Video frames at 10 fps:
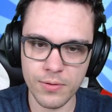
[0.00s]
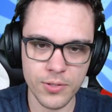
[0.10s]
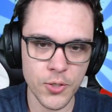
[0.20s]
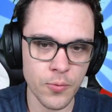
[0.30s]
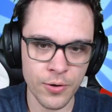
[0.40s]

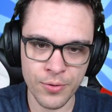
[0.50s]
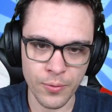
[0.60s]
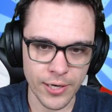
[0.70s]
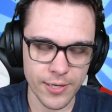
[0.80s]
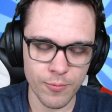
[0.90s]
2 or
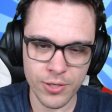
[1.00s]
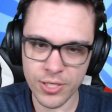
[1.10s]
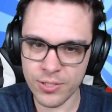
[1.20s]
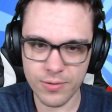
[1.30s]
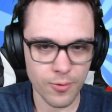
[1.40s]
3, which
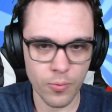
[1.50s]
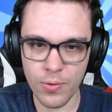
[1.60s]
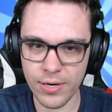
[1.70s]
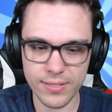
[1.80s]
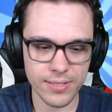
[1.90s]
is
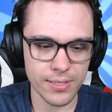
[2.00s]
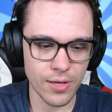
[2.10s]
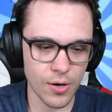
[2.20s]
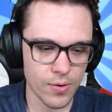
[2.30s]
horrendously low.